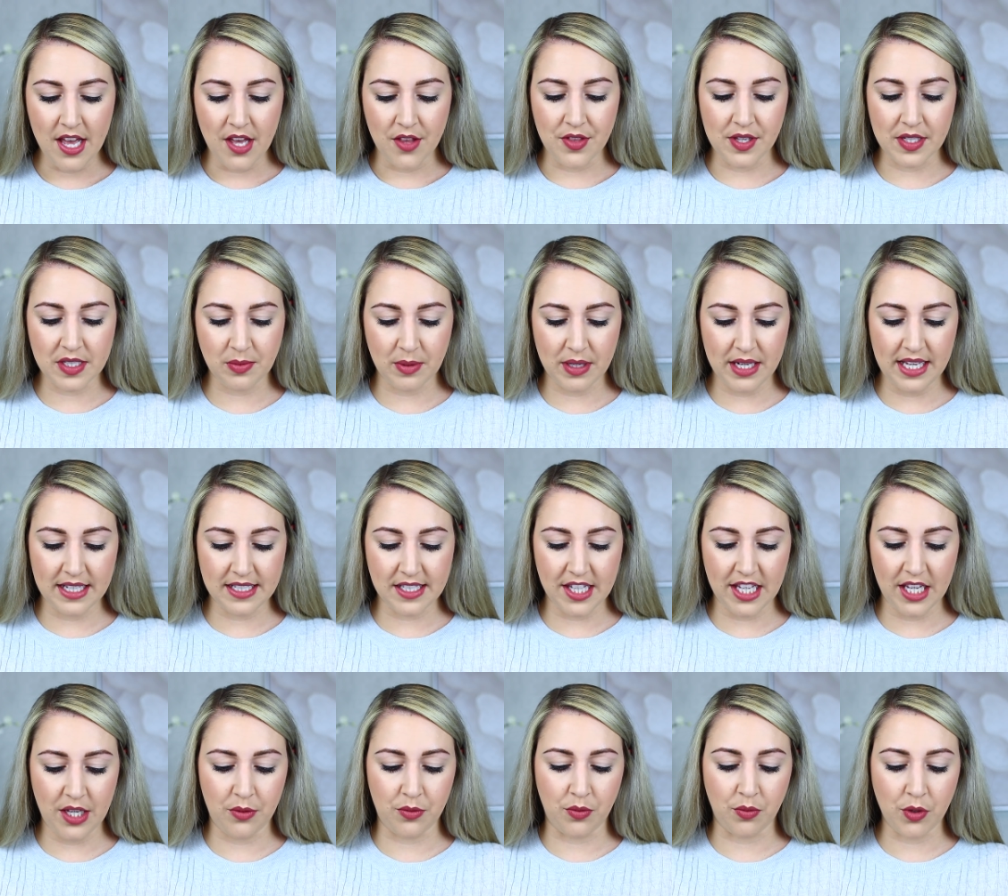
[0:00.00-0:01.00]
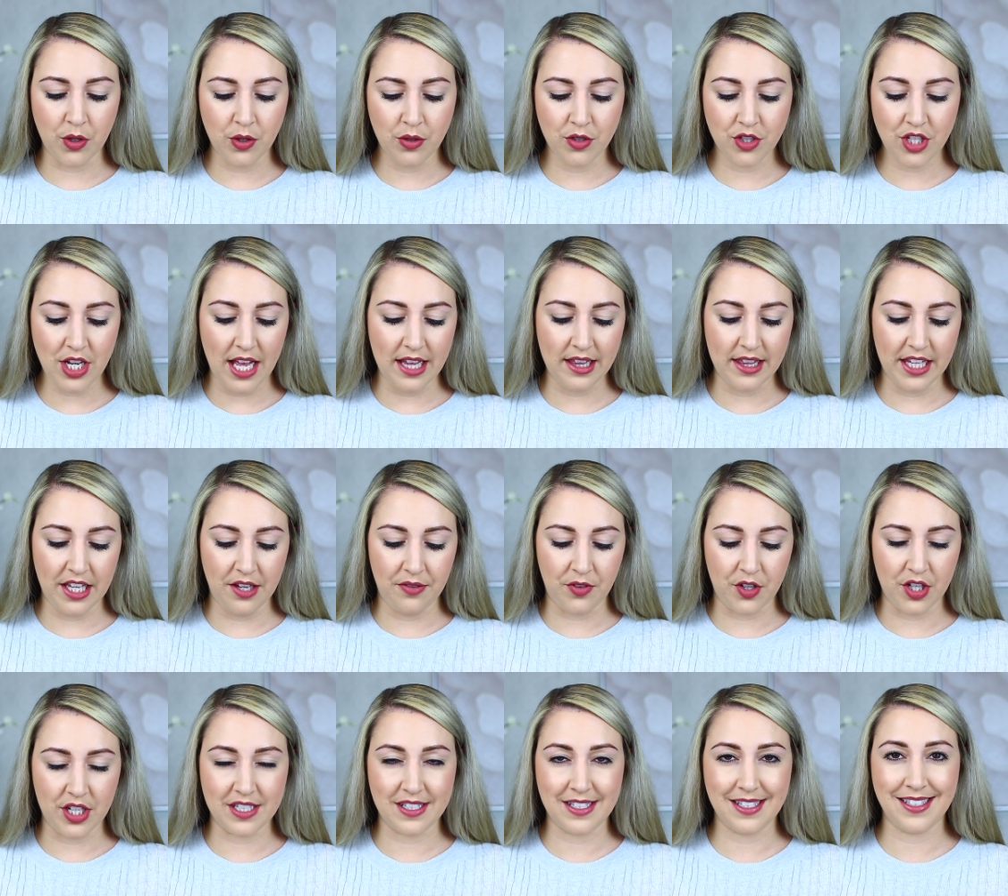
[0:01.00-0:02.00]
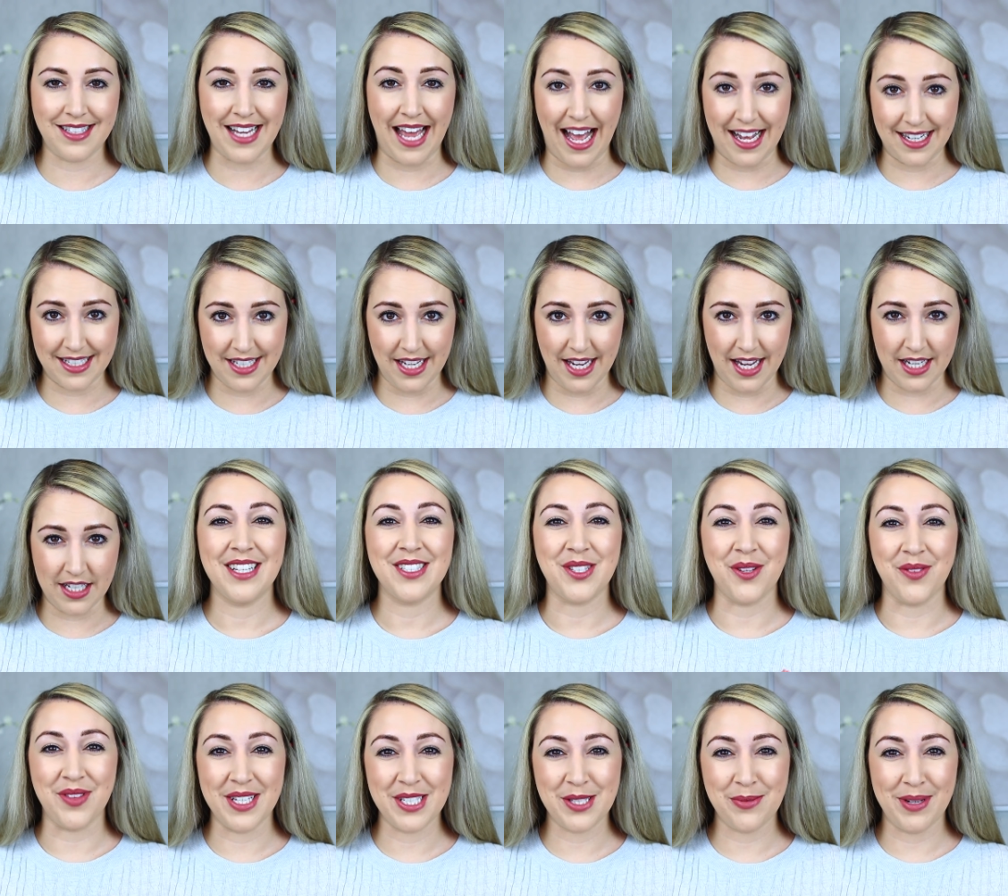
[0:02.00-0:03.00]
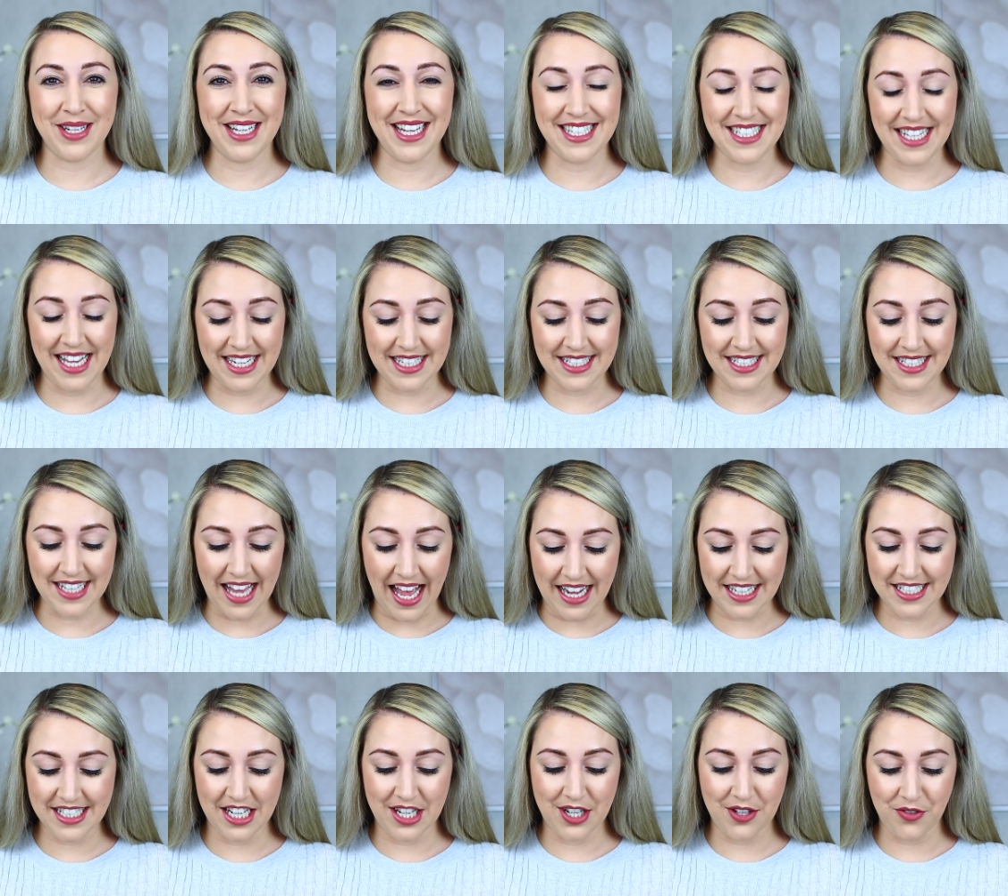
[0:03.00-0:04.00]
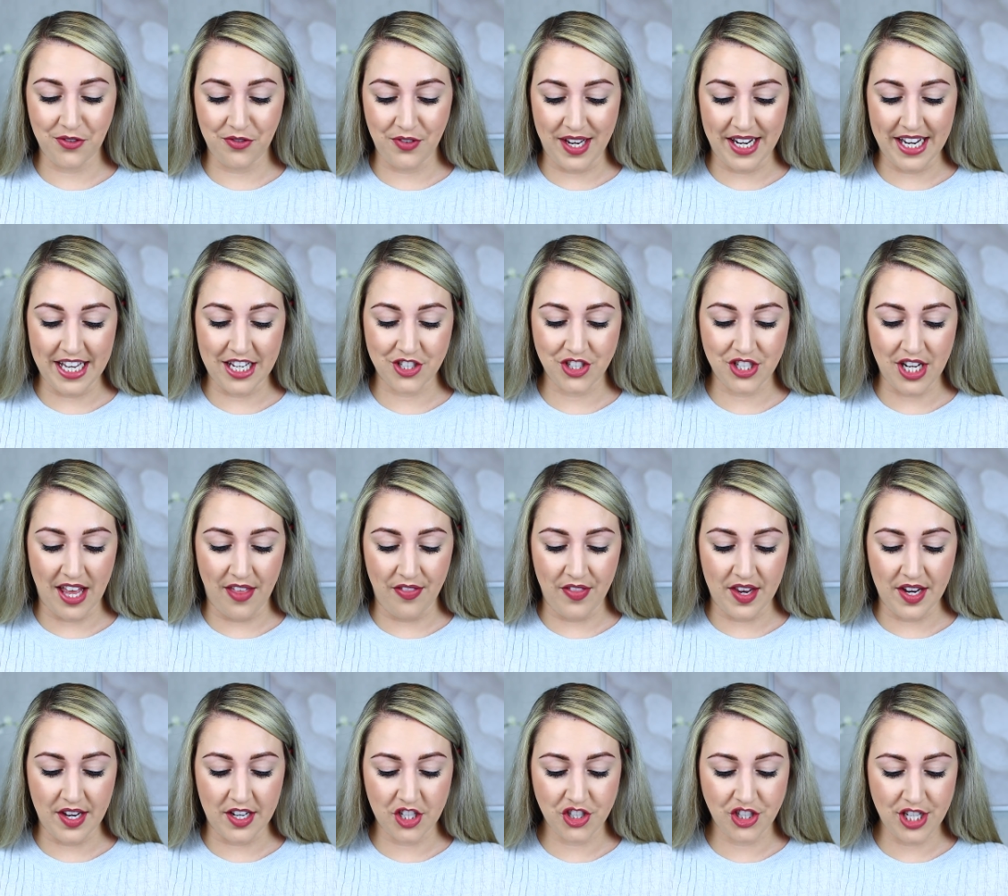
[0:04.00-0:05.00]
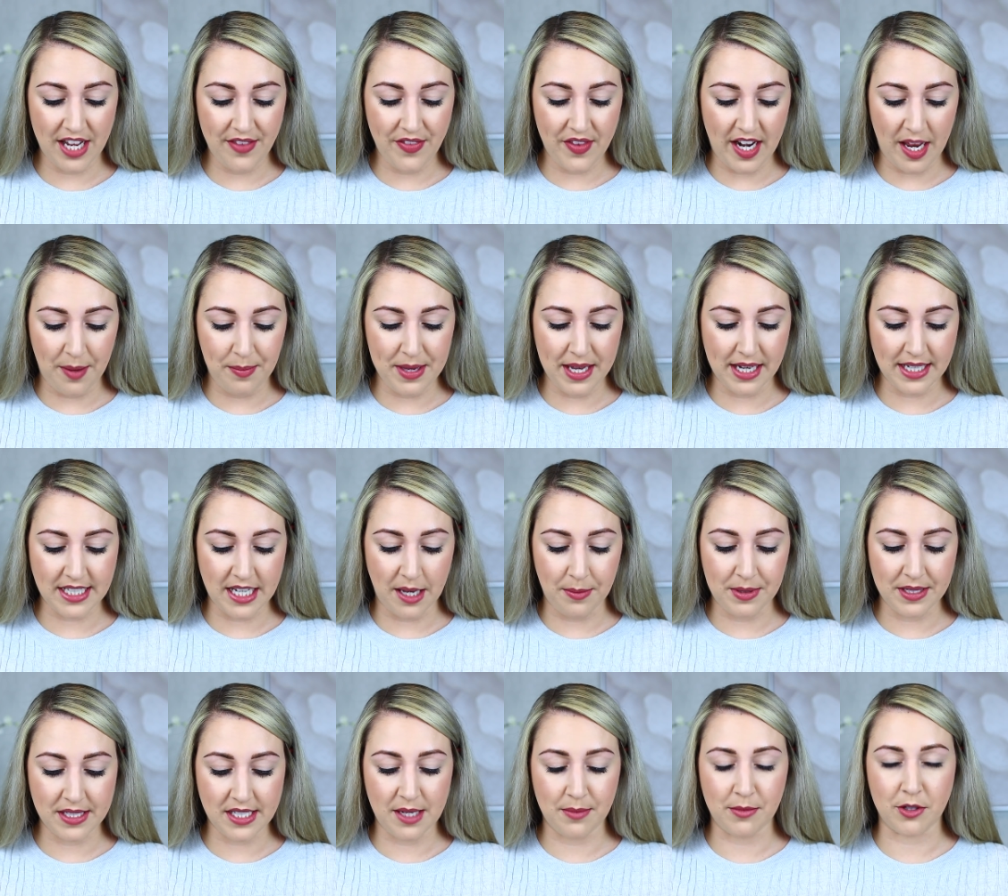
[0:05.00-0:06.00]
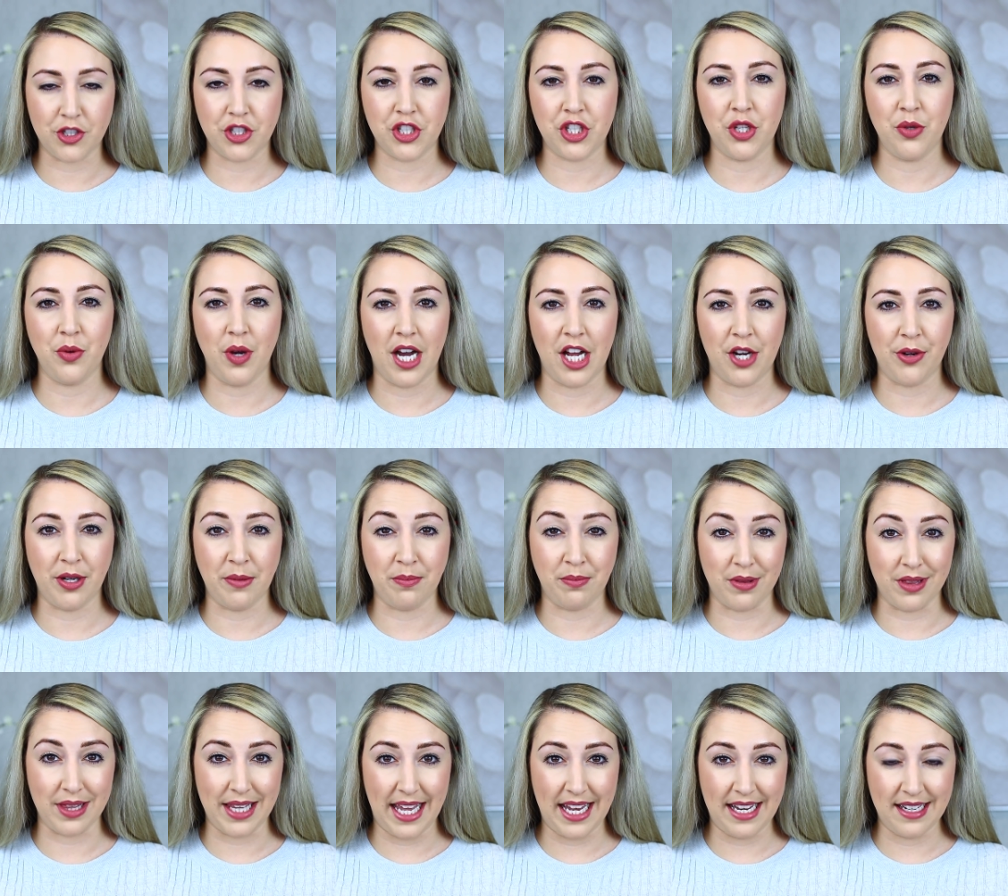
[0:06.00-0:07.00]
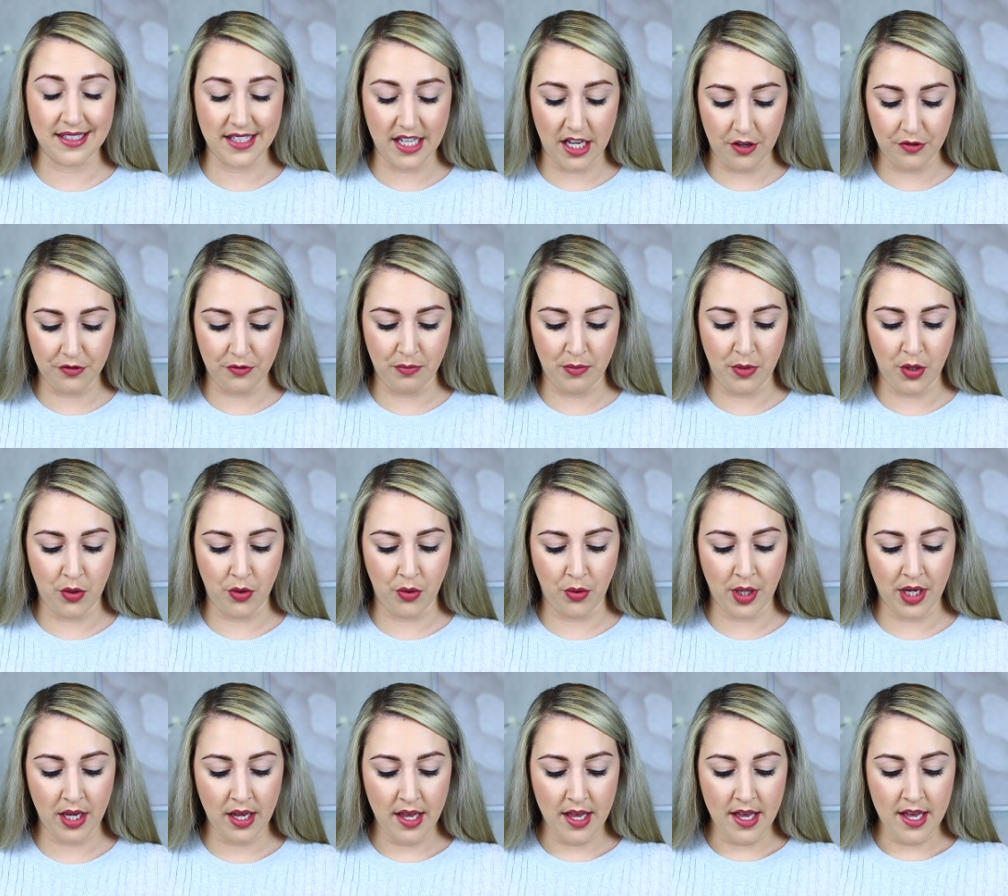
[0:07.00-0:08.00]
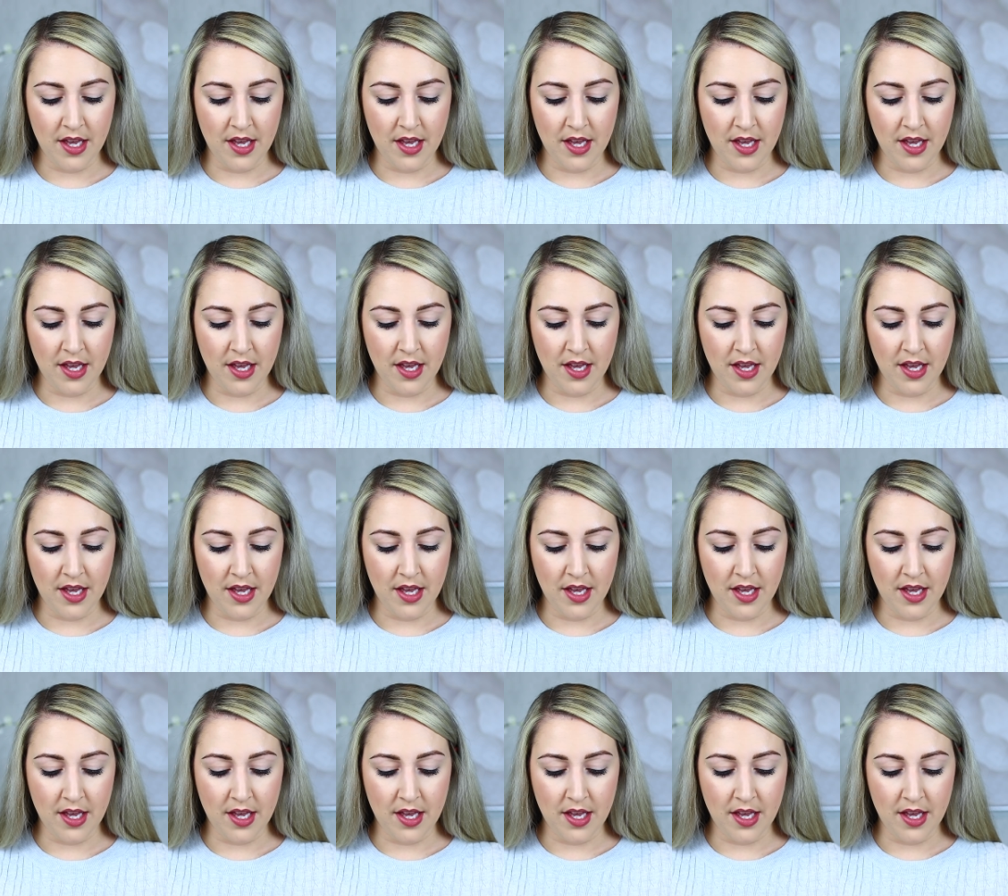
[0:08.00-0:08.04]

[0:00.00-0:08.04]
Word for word: This one is the Rouge à Lèvres Satin. So this one is a satin finish, and the shade that I picked up is number two hundred, Blaze of Moon.